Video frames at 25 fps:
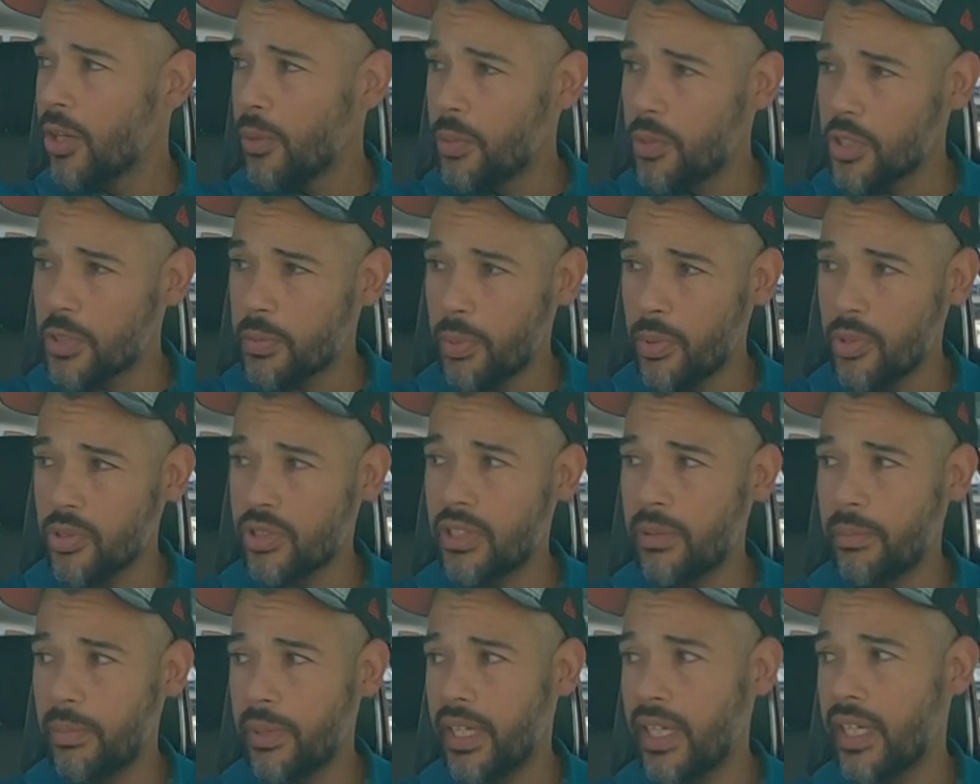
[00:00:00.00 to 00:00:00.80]
we're
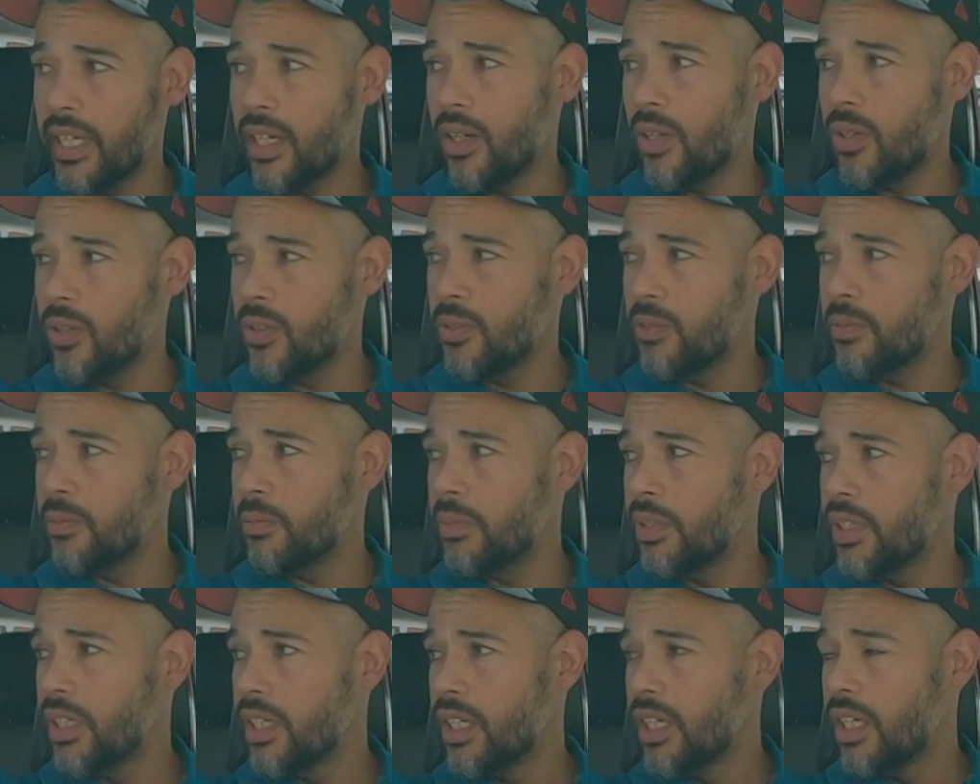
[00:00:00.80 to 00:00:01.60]
supposed to be at
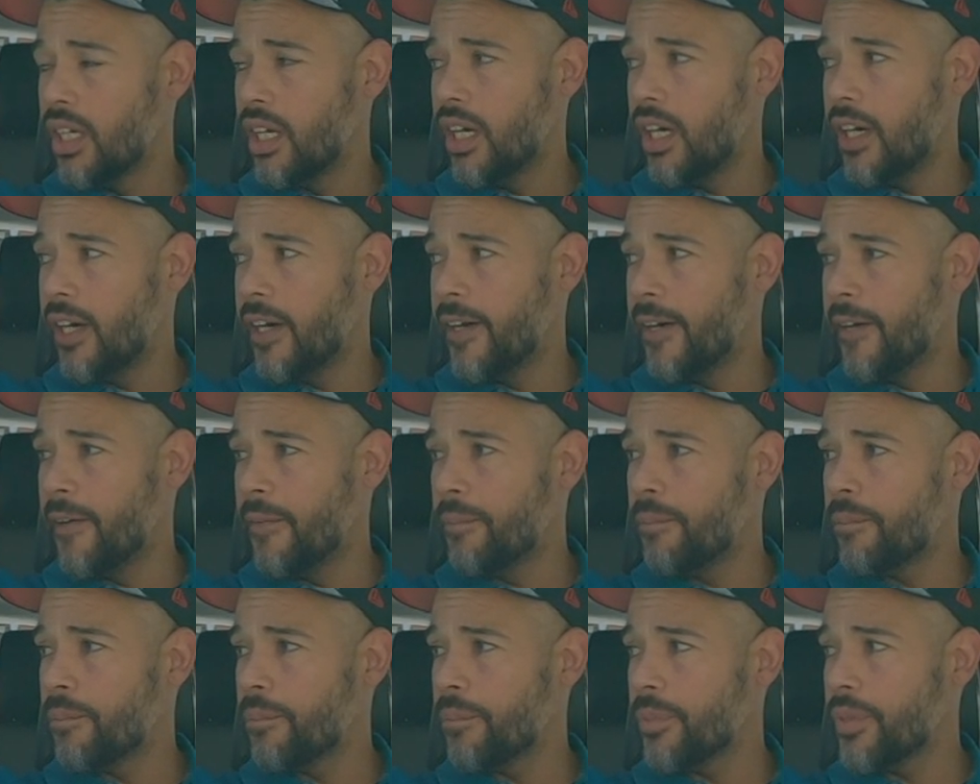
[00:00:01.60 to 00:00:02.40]
home
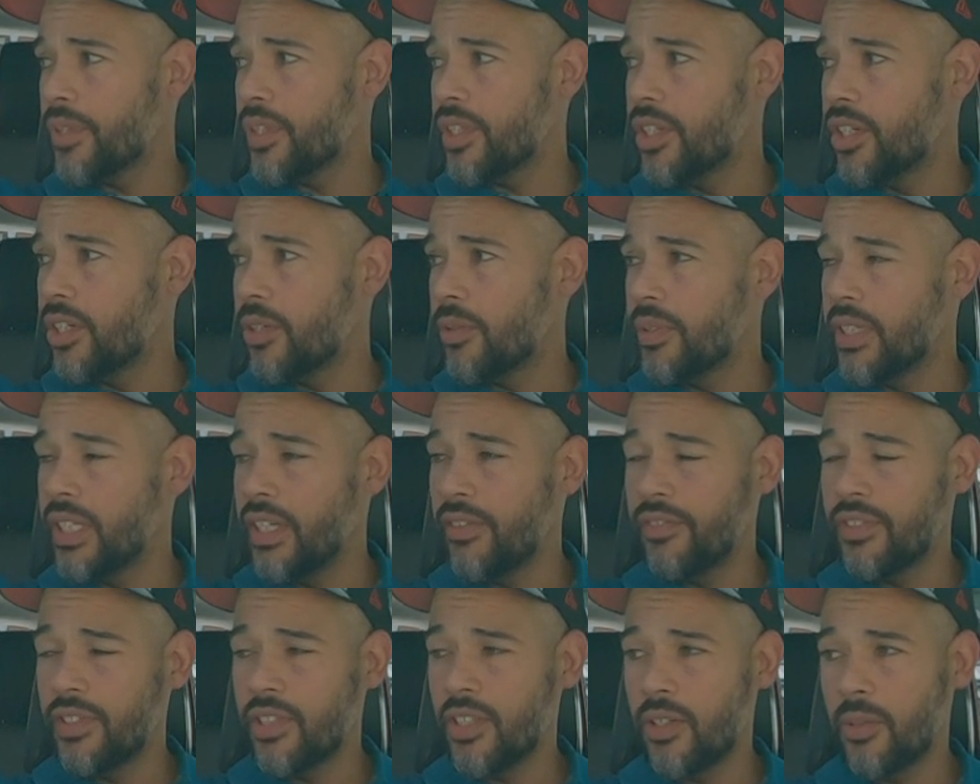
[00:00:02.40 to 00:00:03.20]
um, you know and
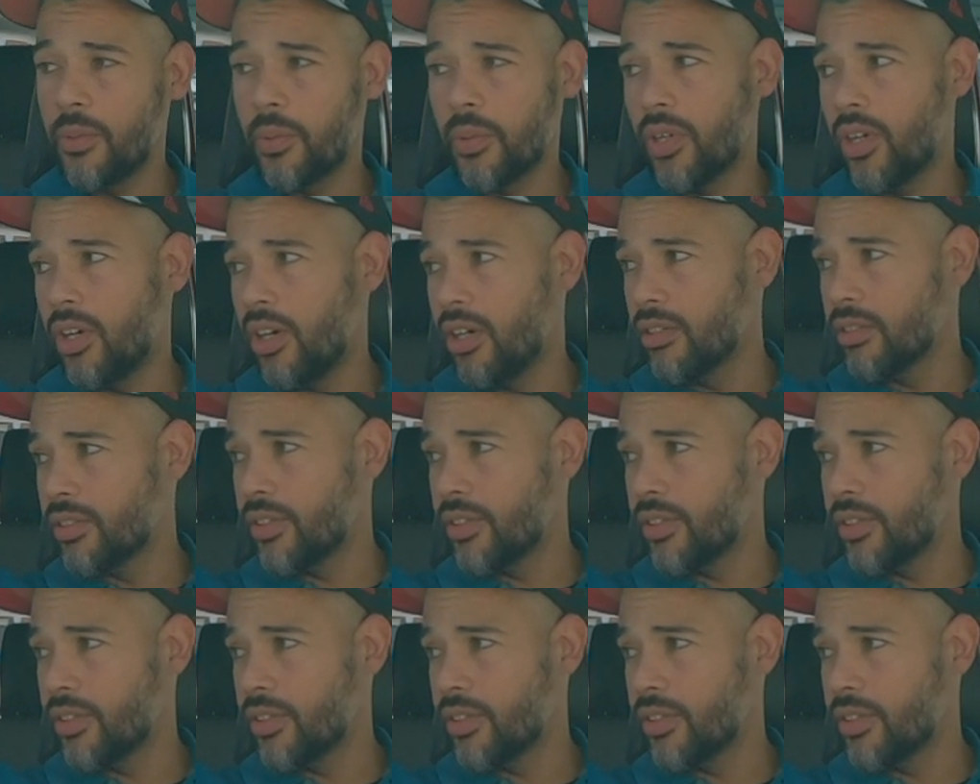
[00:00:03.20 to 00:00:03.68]
even though we're all